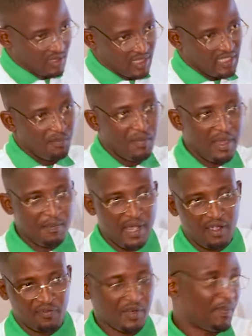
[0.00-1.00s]
is it the member
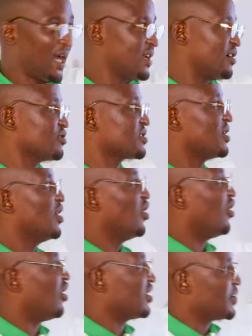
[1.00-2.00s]
of the panels
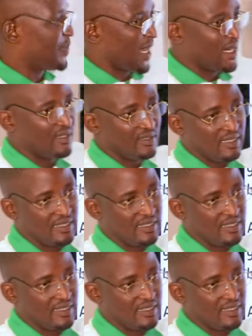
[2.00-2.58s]
or the panel